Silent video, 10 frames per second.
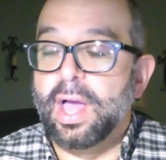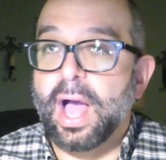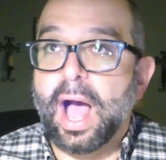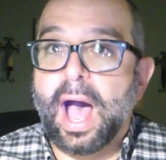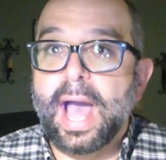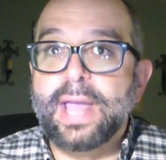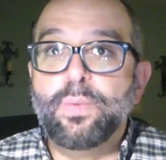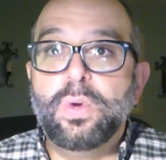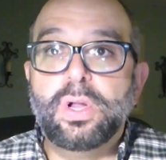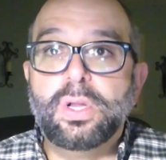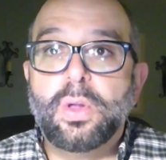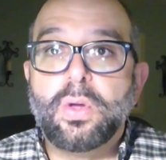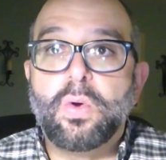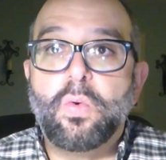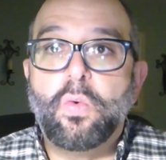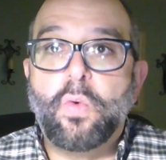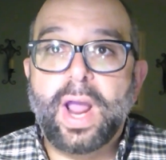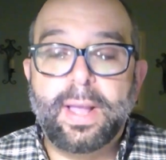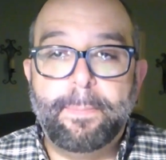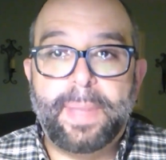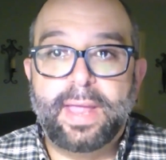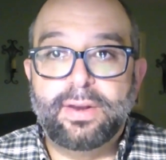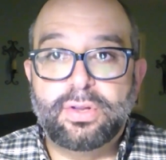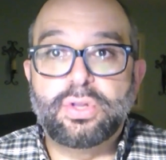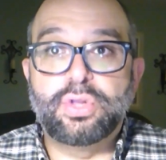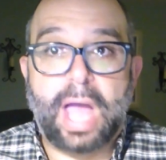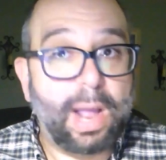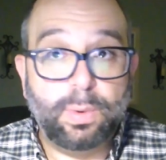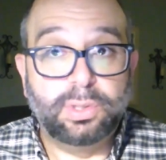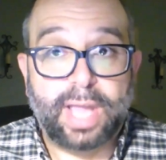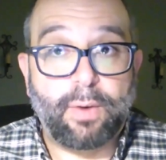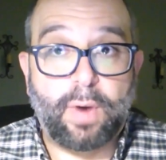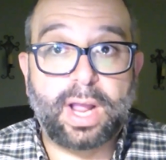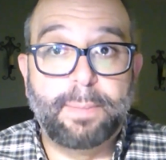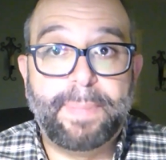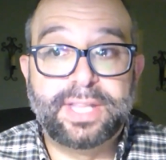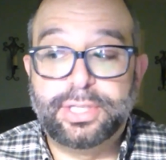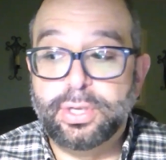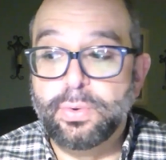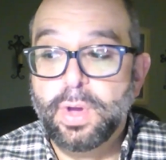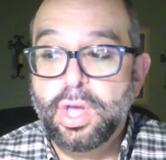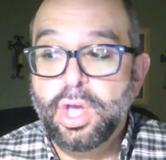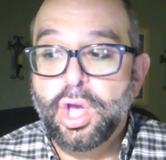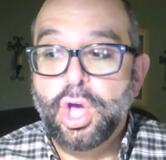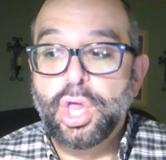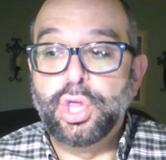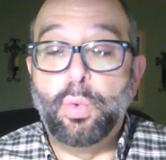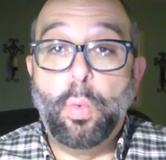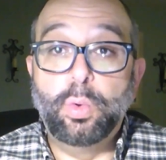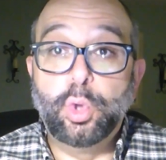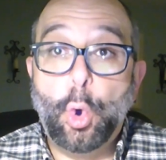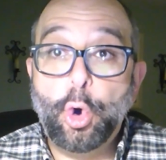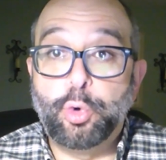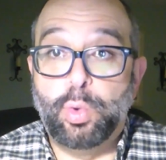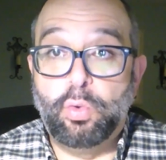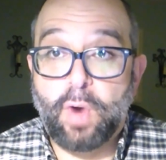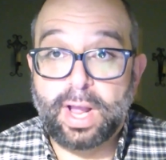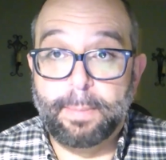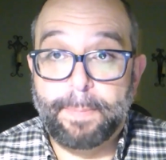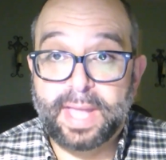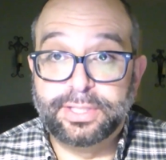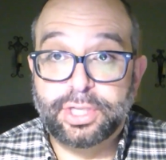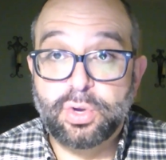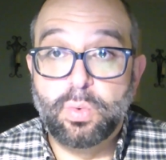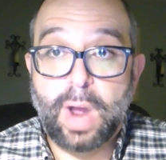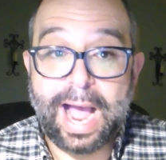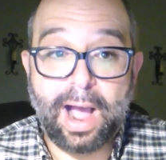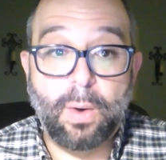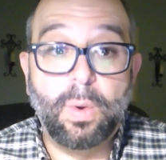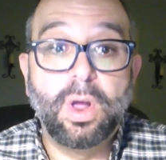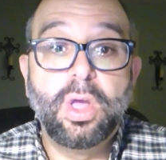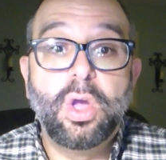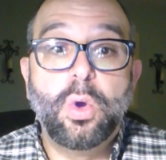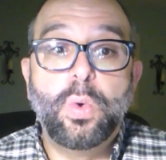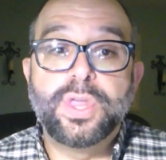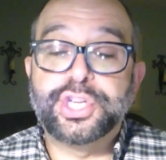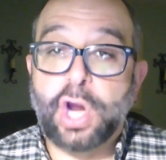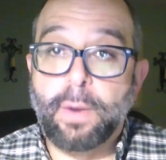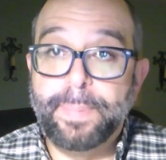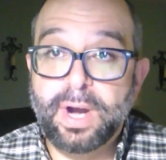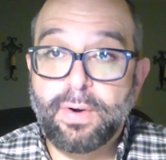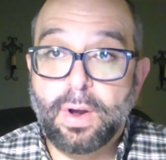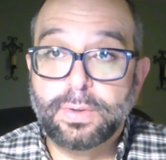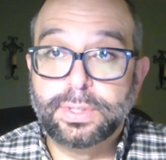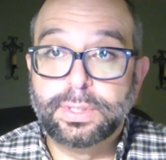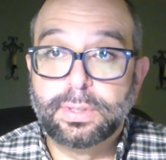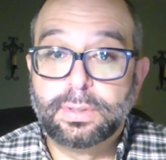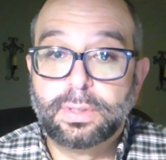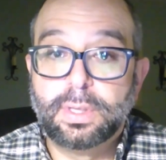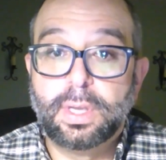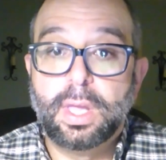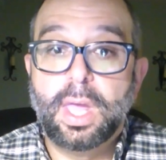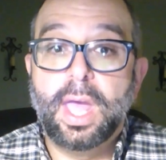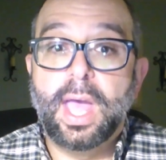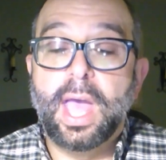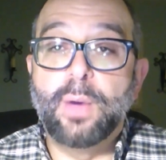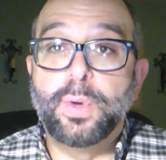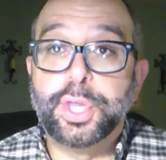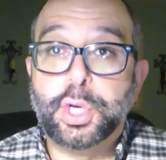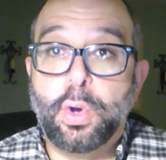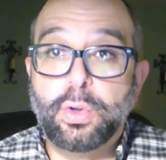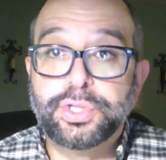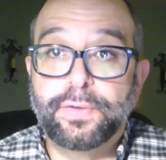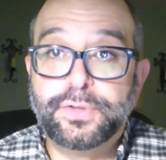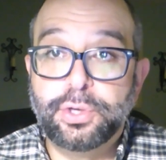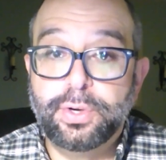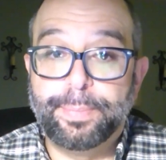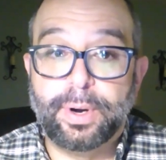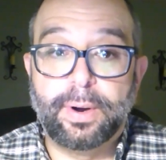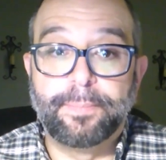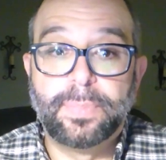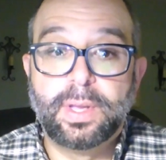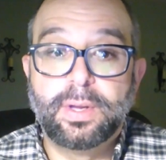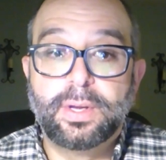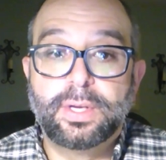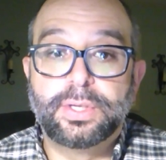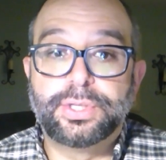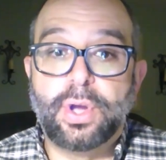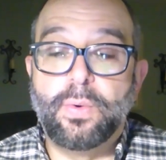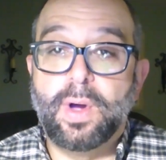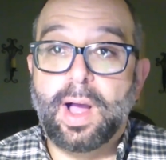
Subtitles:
I will not recompense you, the Lord will recompense you. How? With sharp arrows and with the coals of juniper. So